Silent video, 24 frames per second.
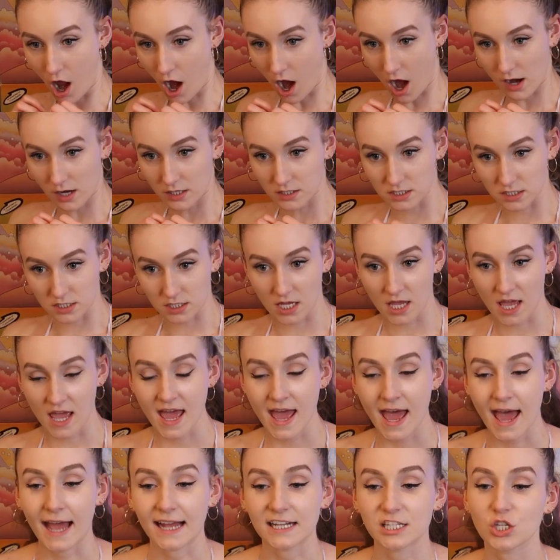Heart.
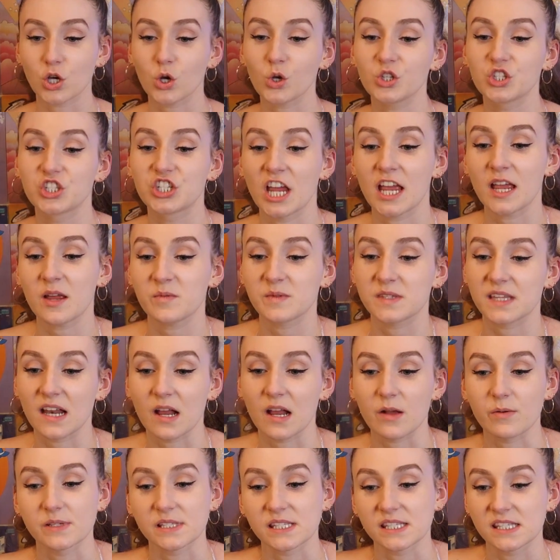I told James that
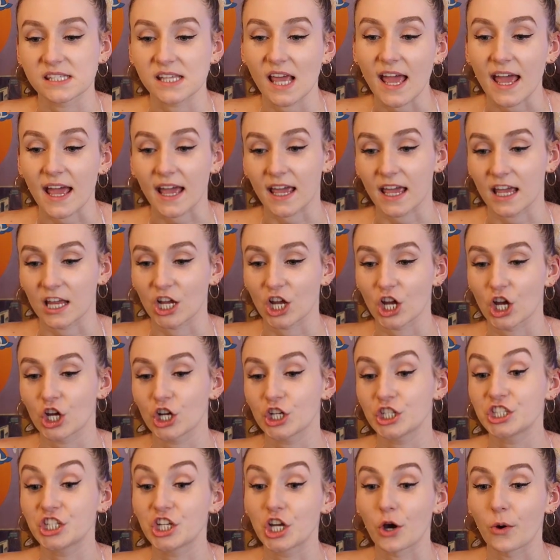I was sick and
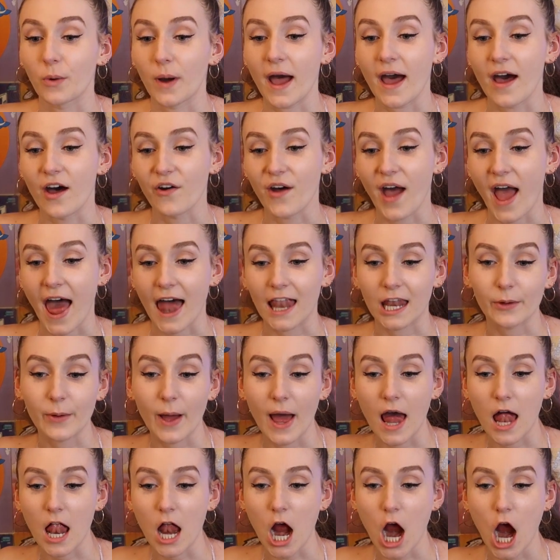couldn't go out,
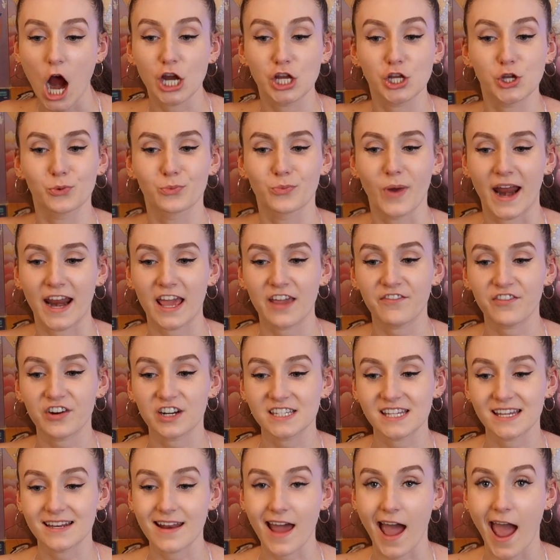lol. Are you ready for
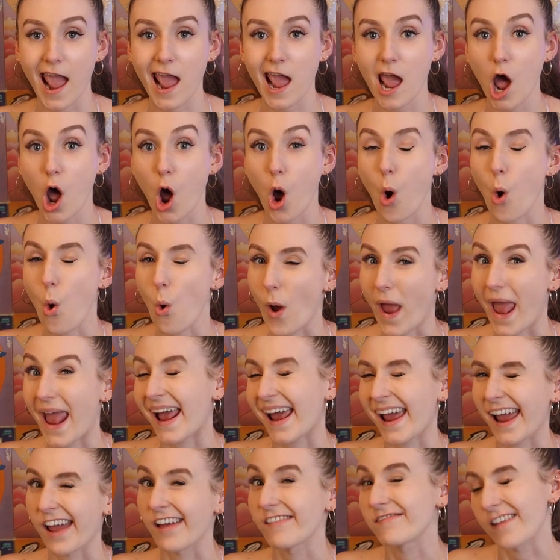tonight?
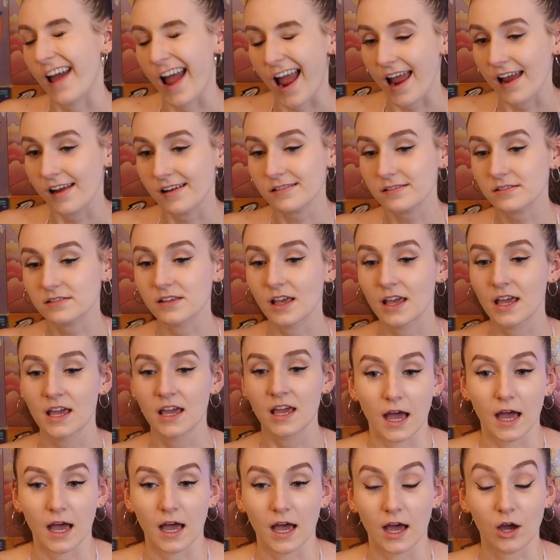Wanker first.
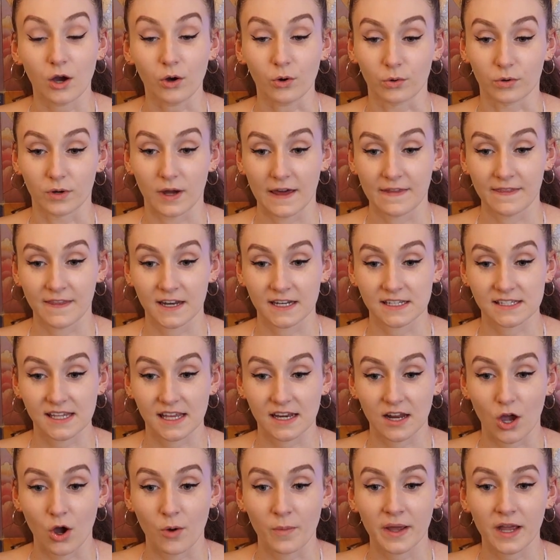Oh, and then
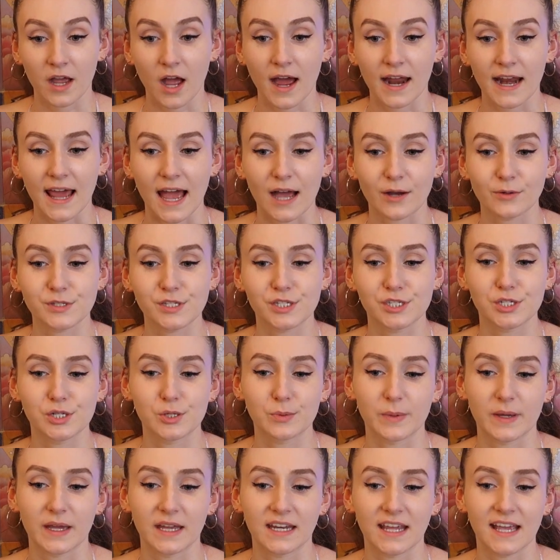said, oh my god, how
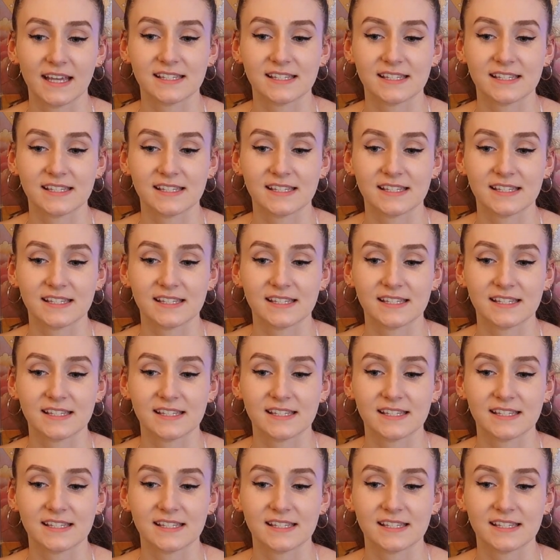stupid.